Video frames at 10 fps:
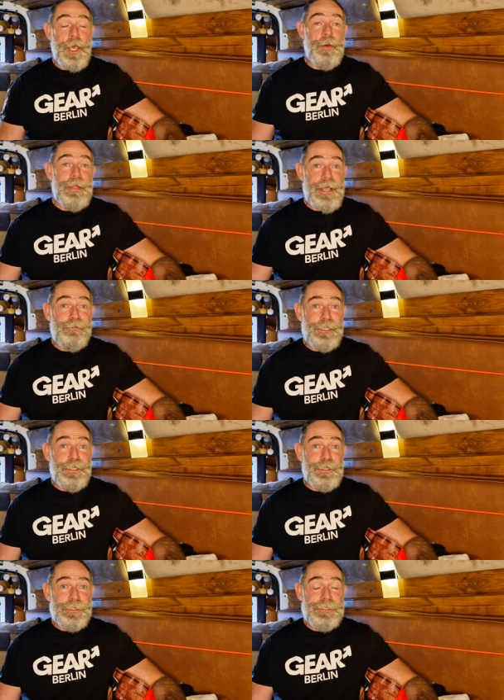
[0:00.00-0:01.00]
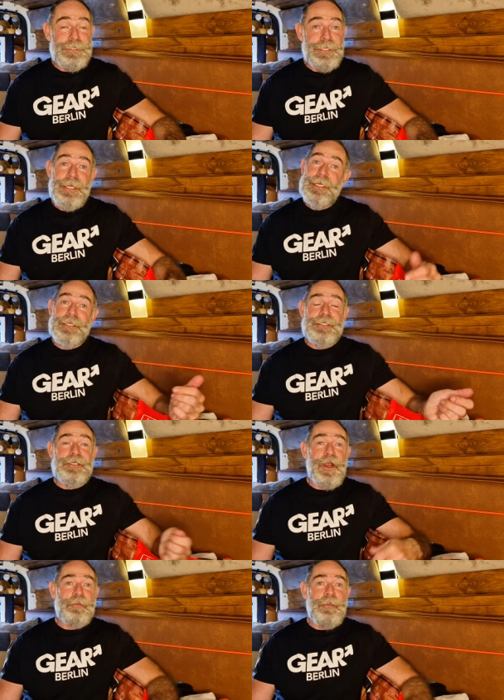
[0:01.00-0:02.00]
come and have a look. Let's
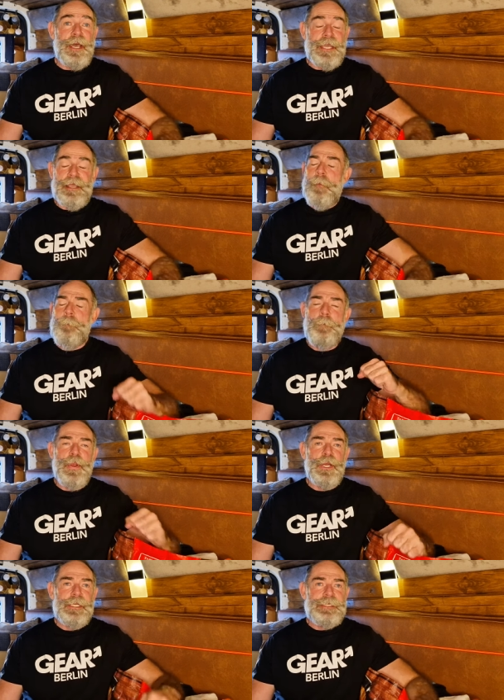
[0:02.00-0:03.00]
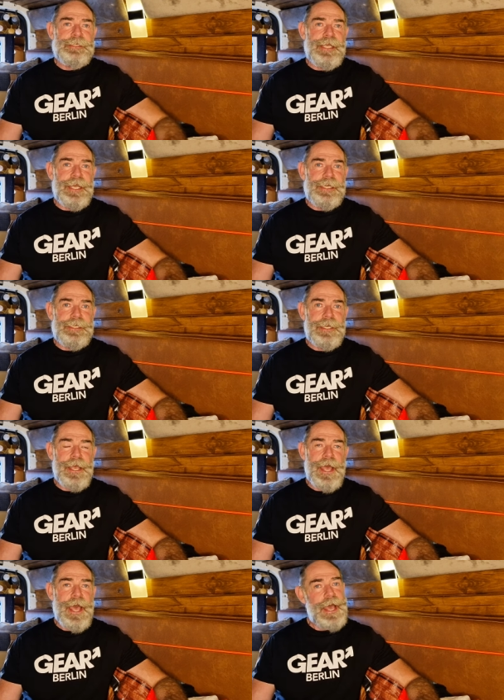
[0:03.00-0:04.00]
start my Berlin day.
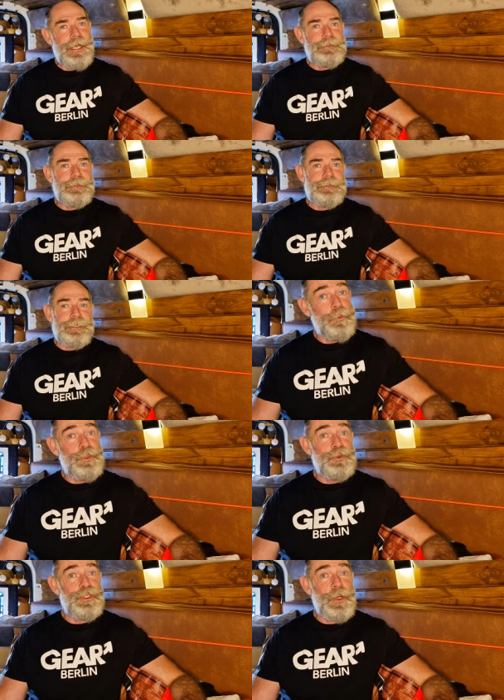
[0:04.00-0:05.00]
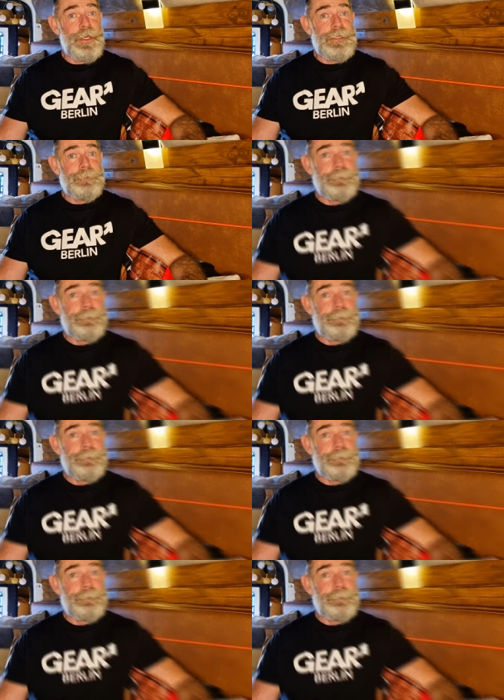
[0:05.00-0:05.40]
And hope you enjoy!